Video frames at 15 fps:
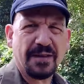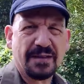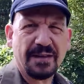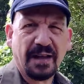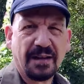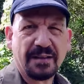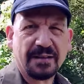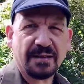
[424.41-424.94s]

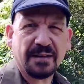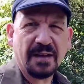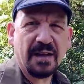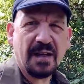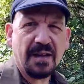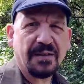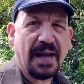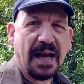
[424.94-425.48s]

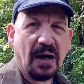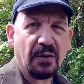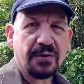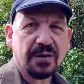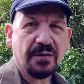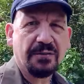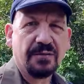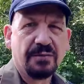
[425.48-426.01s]

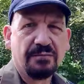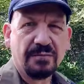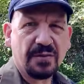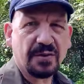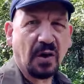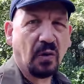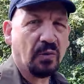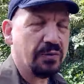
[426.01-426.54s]
6,000
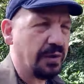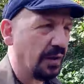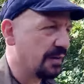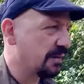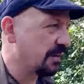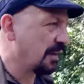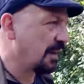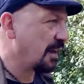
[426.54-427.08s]

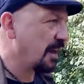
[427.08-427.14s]
soldiers.